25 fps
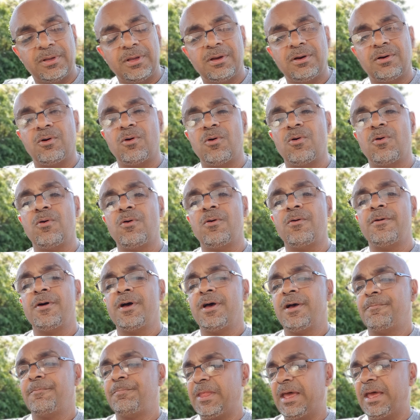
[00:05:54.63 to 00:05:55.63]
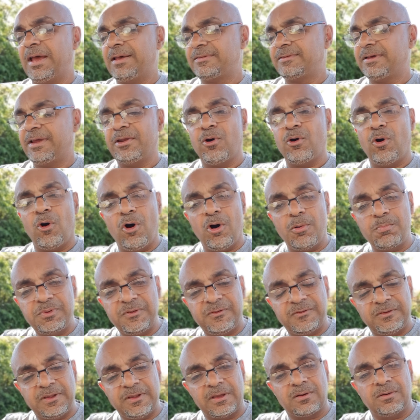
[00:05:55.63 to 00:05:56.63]
or as an
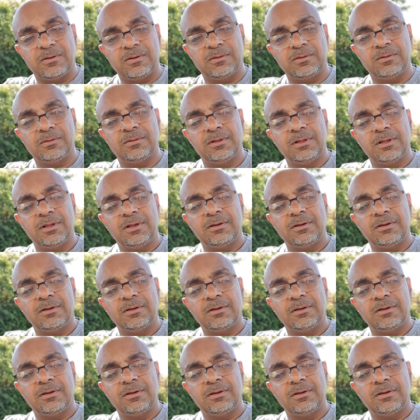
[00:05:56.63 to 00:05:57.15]
obstacle